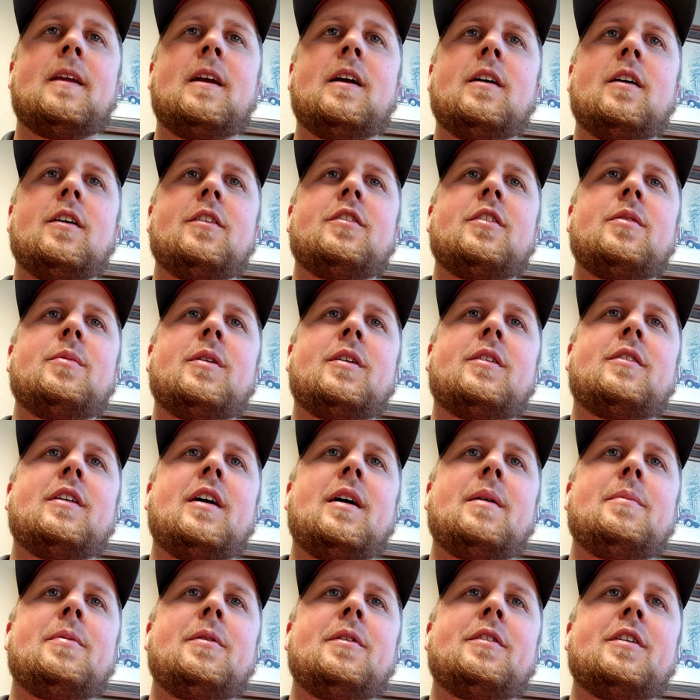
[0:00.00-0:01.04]
Here are some
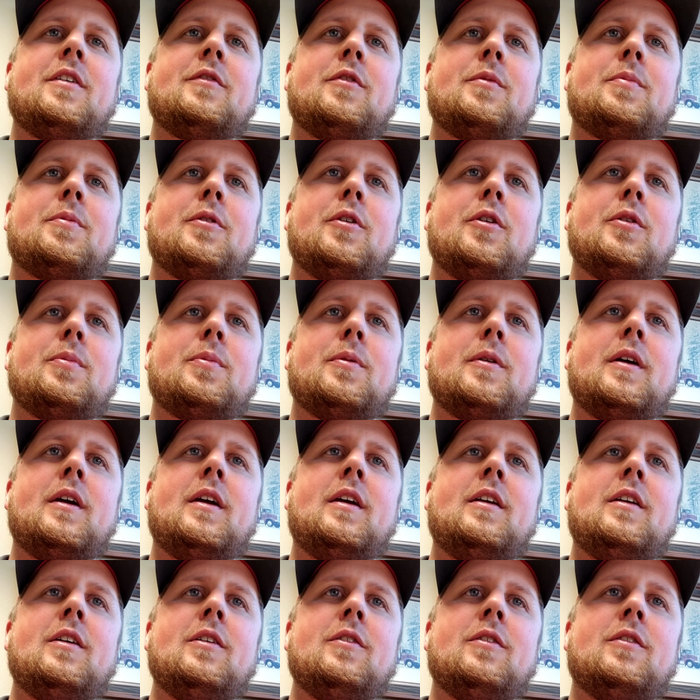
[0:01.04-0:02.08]
examples of
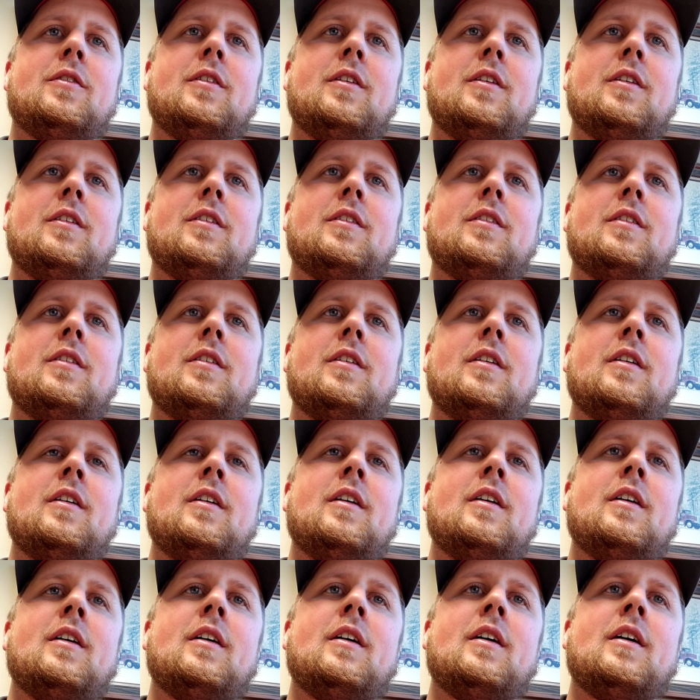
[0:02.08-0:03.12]
appropriate uses
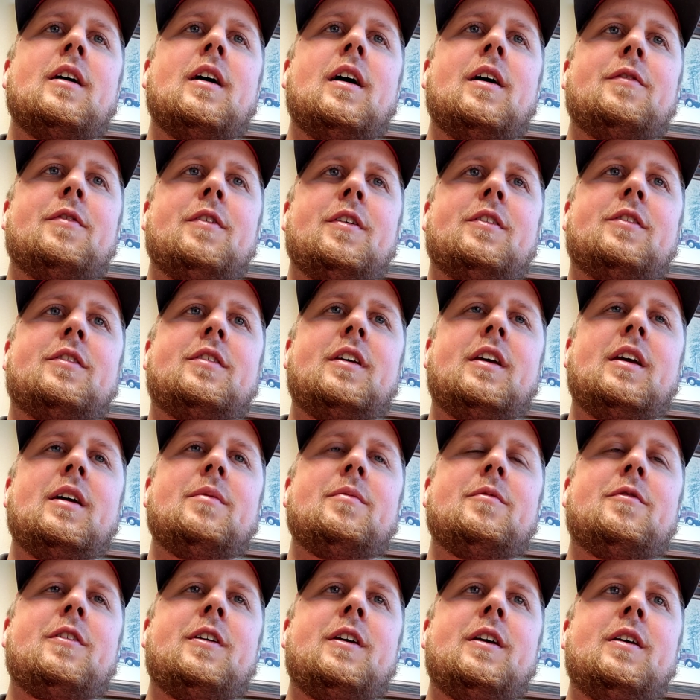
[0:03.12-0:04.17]
of a
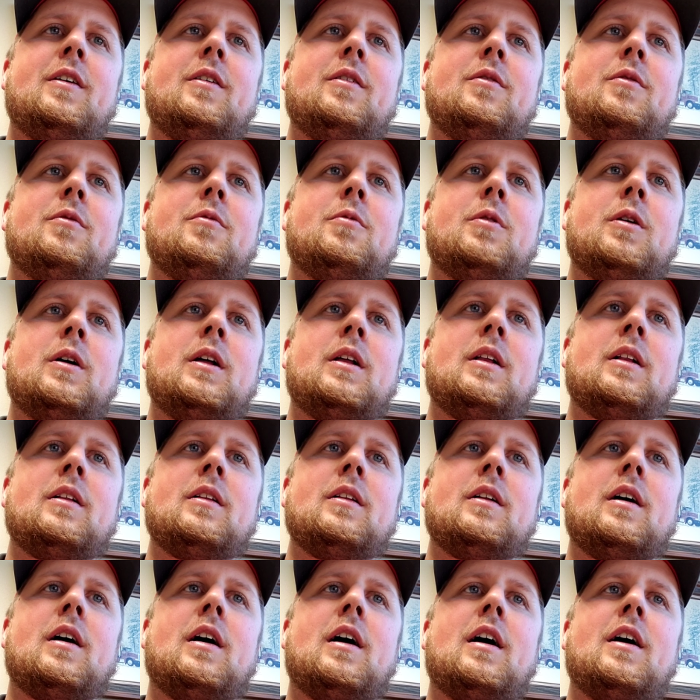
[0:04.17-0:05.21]
CMV
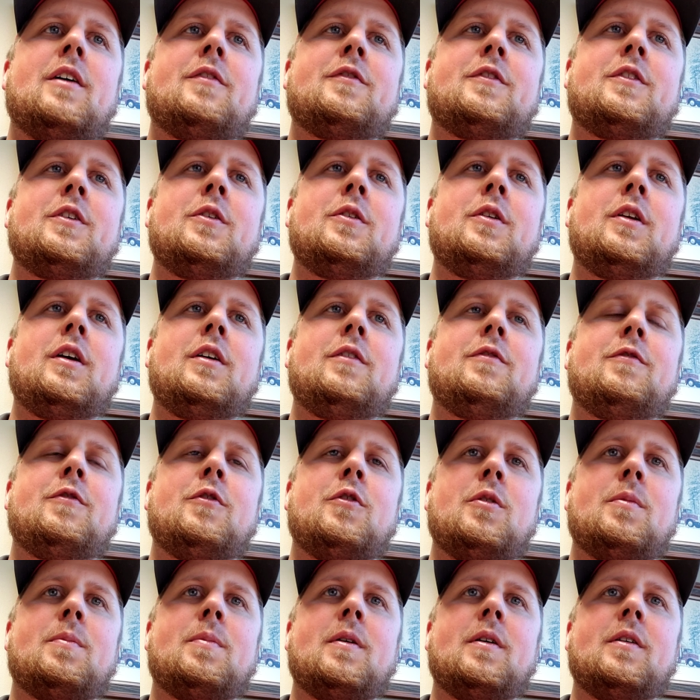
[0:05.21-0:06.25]
will off duty
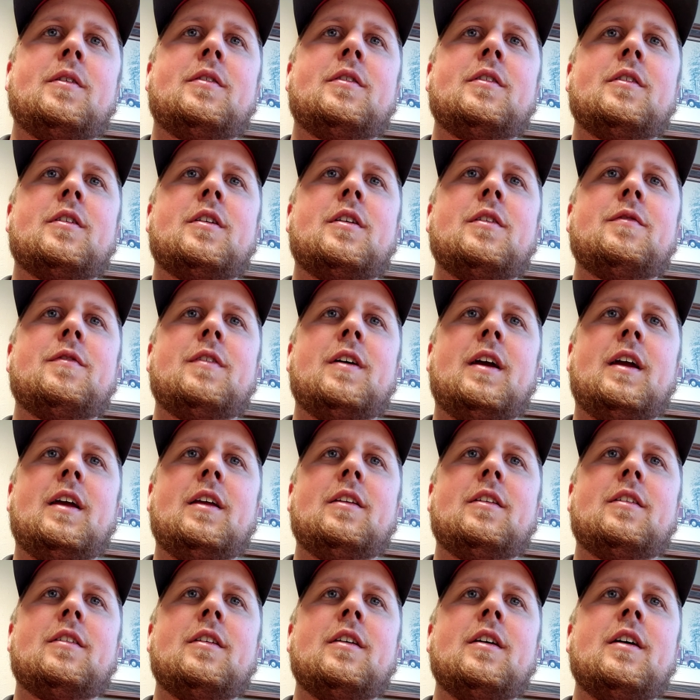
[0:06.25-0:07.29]
for personal
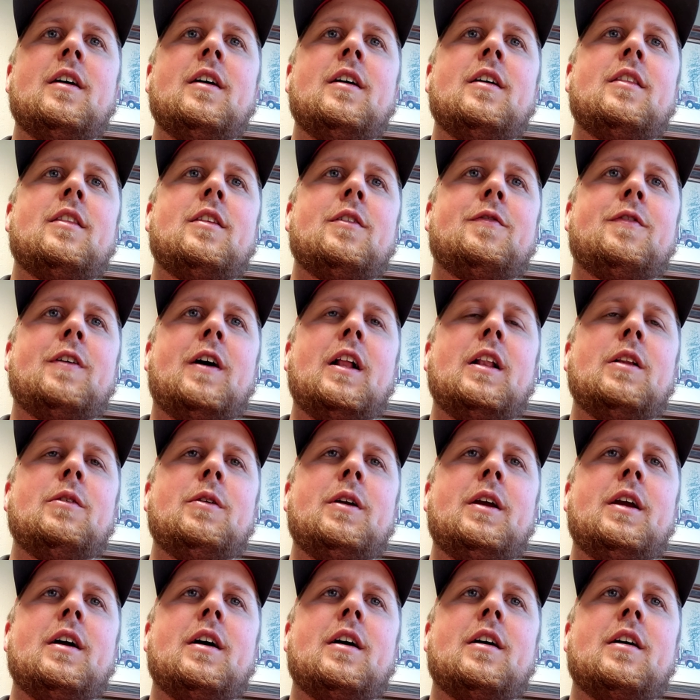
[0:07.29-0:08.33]
conveyance. The
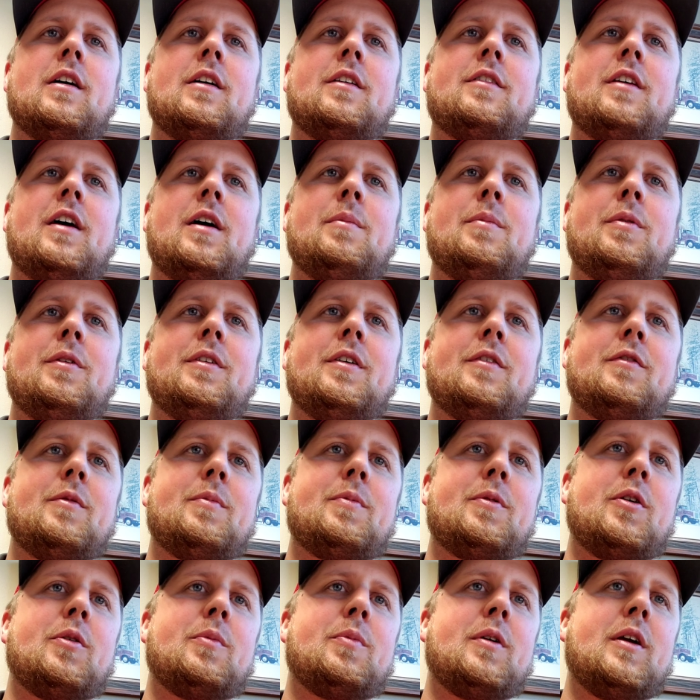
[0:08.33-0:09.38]
following are examples of
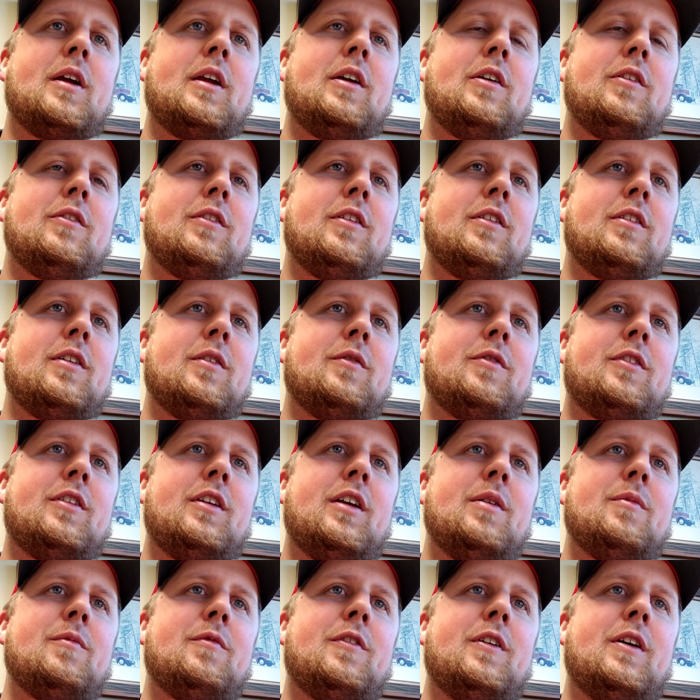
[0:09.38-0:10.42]
appropriate uses of
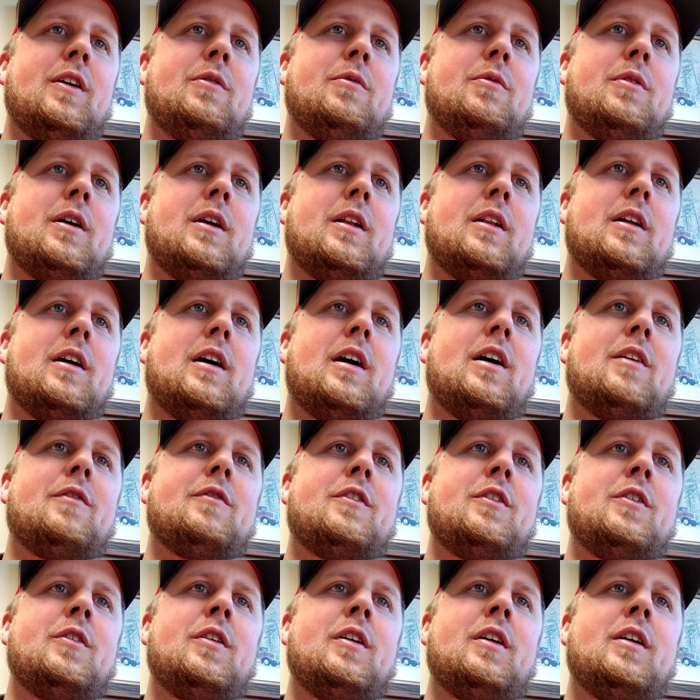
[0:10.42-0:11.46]
CMV will
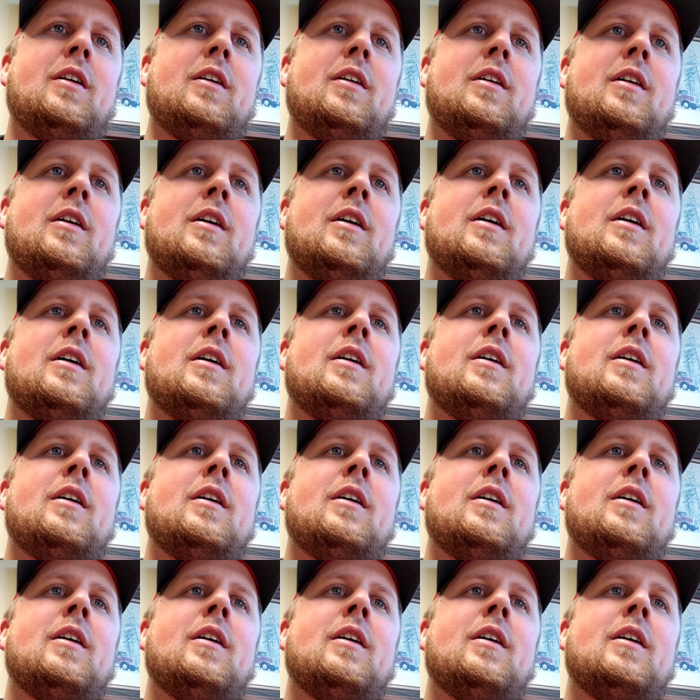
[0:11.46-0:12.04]
off duty